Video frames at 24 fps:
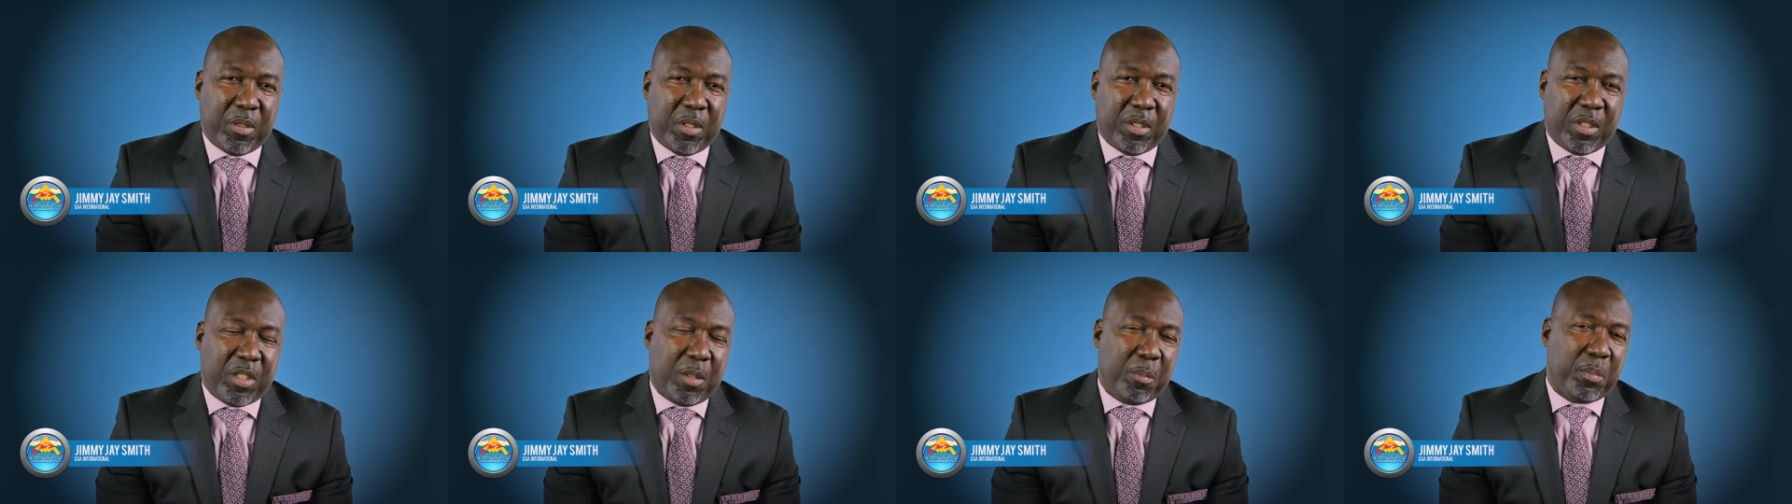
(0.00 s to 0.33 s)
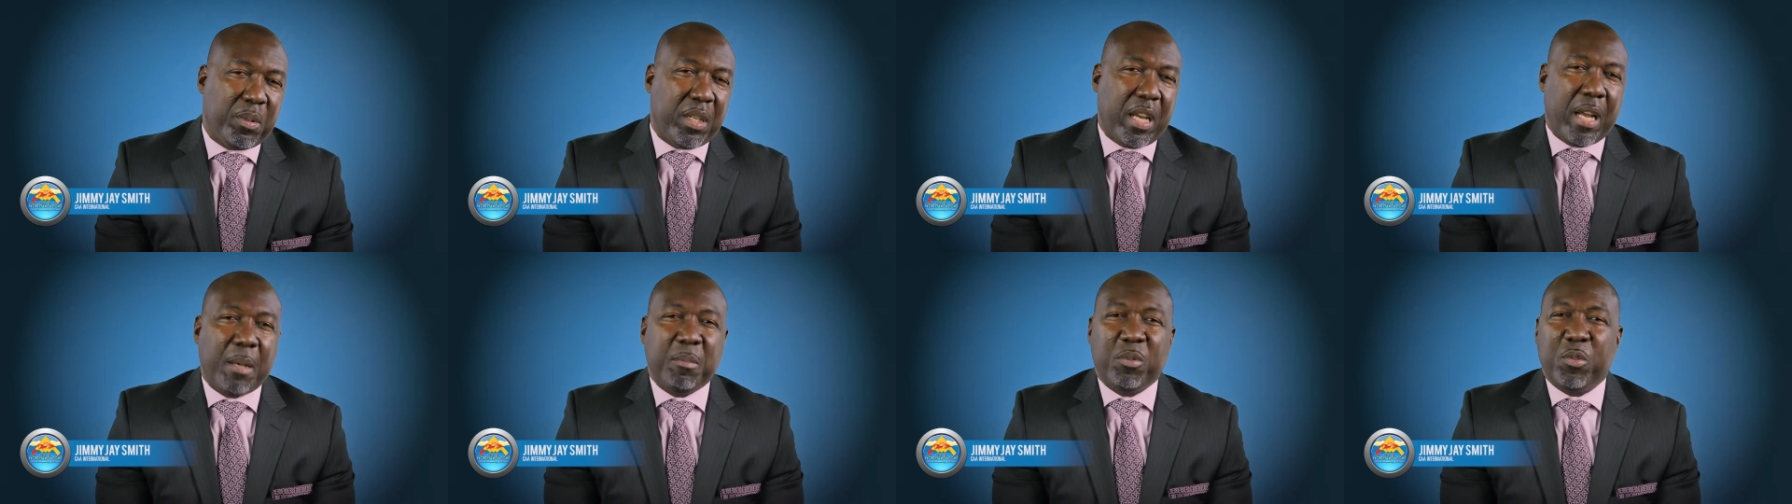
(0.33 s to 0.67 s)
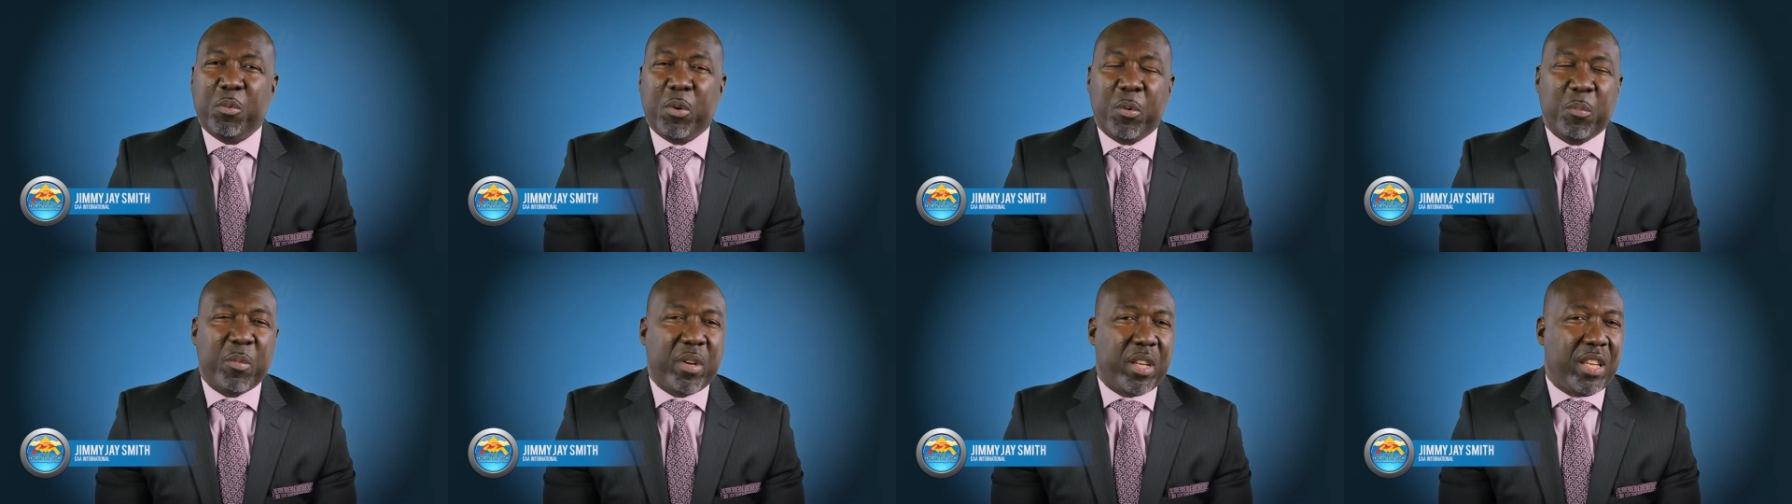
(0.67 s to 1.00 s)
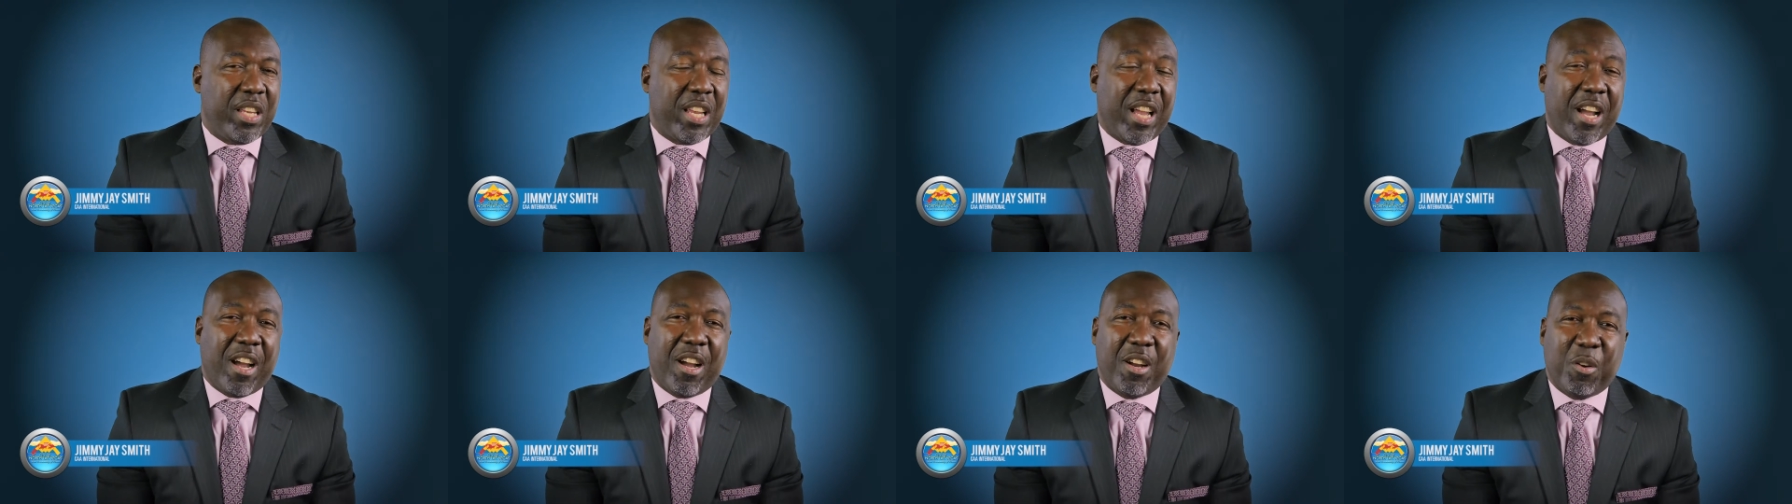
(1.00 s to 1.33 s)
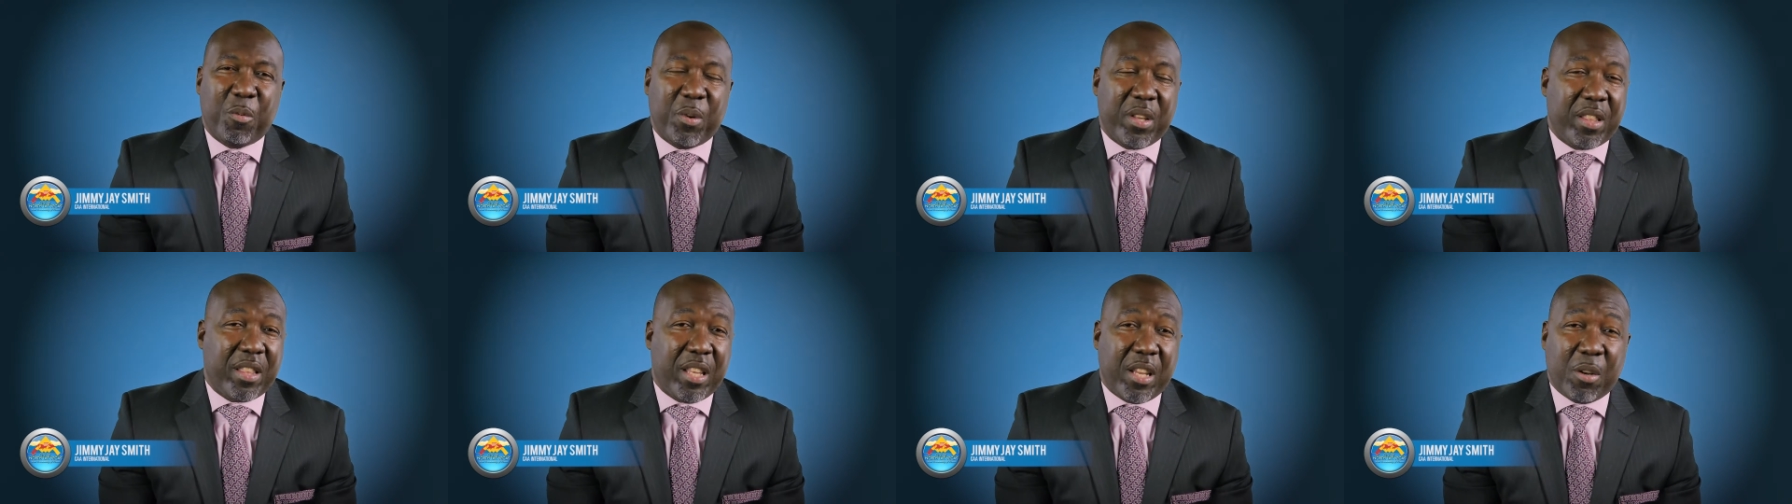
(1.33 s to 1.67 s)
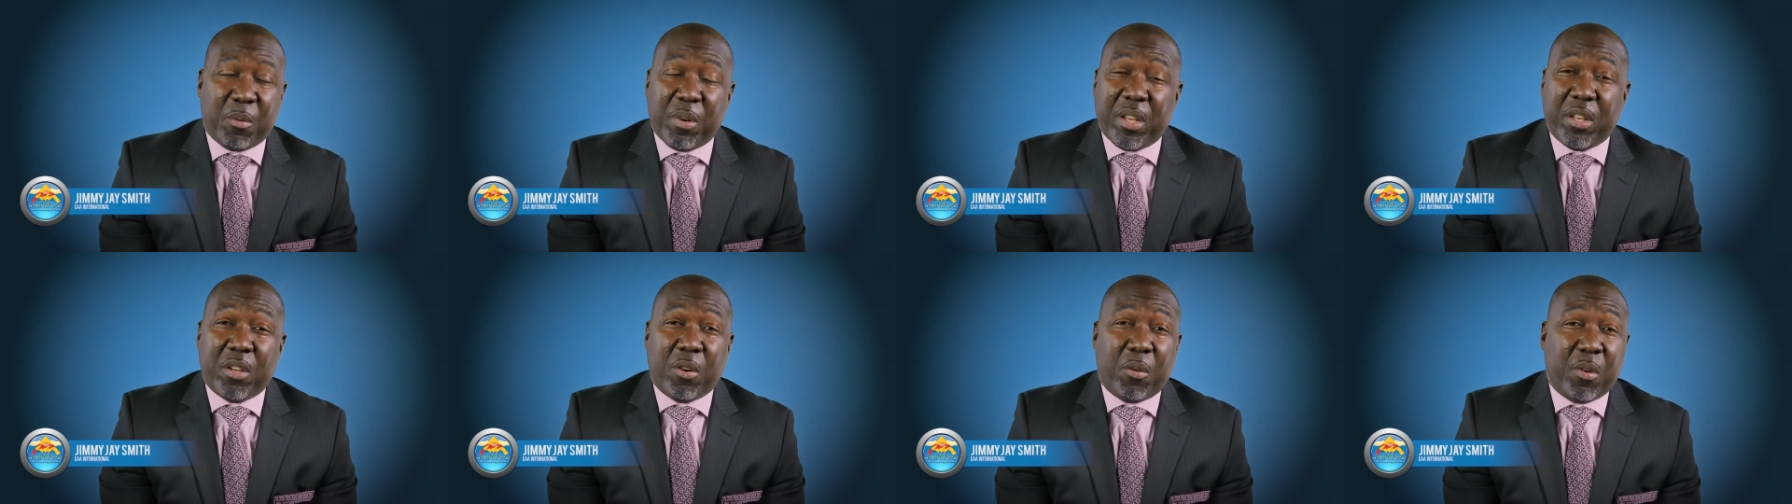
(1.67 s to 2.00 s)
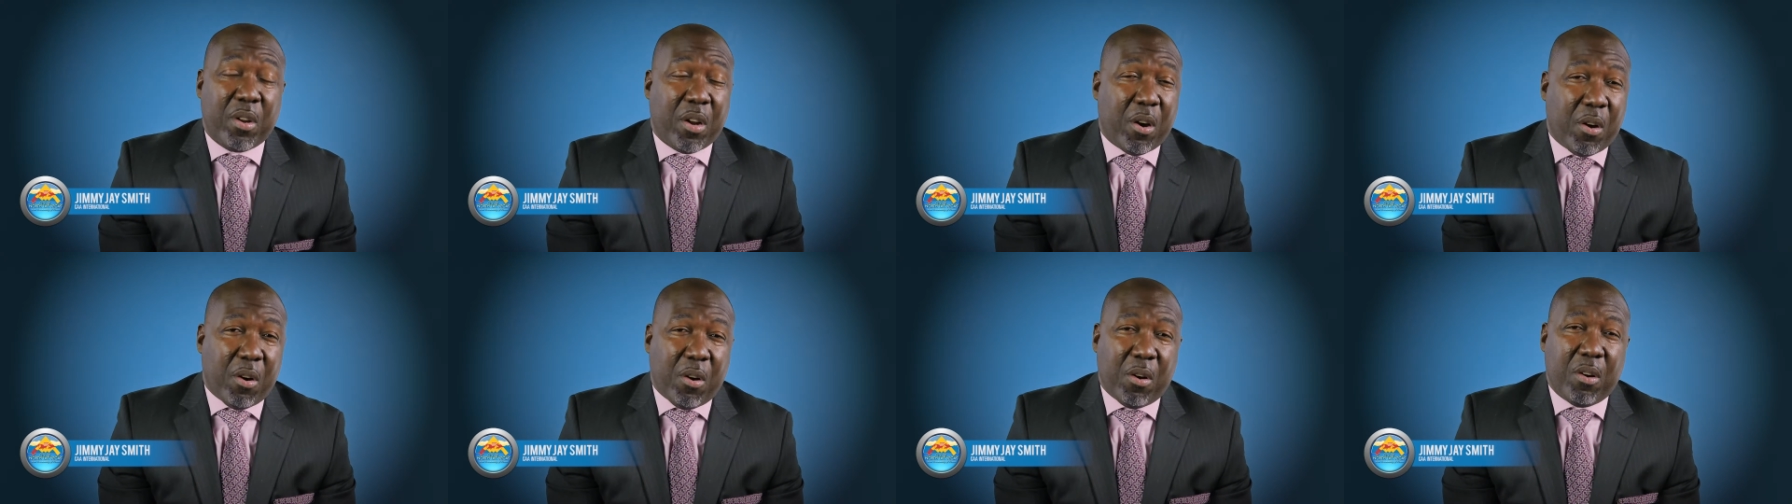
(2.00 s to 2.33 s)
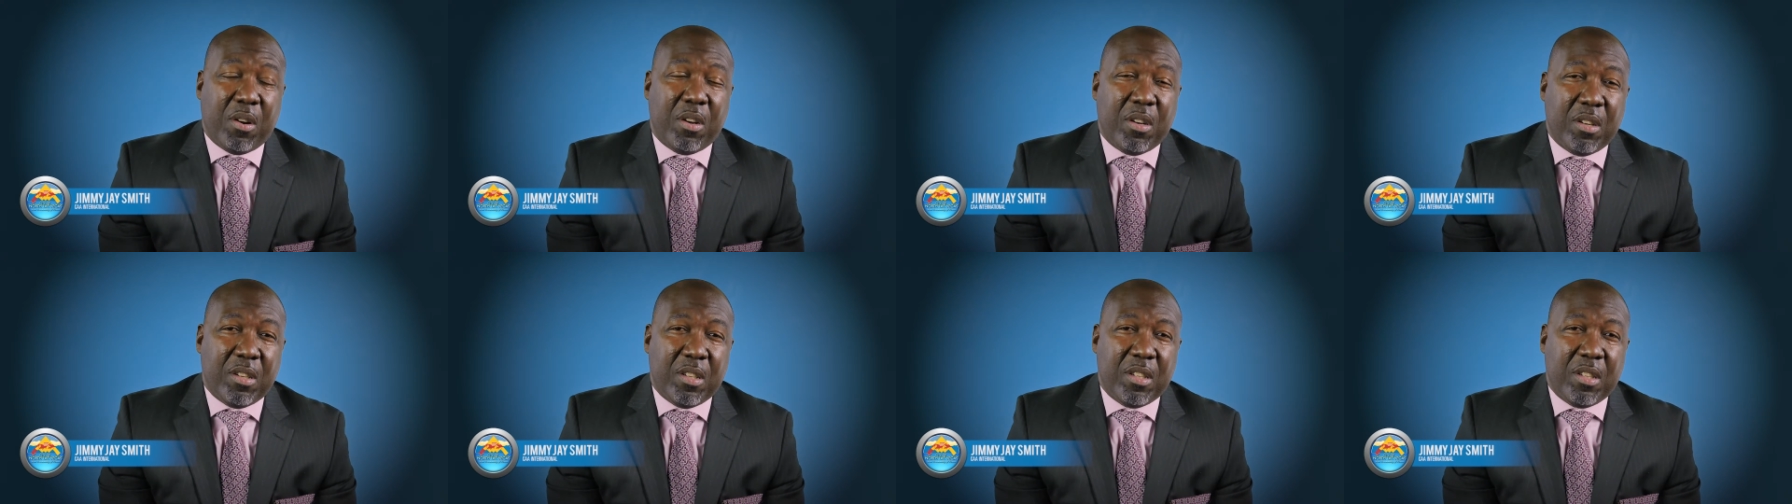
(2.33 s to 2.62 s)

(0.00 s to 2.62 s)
Sometimes when we're young, we think we know it all.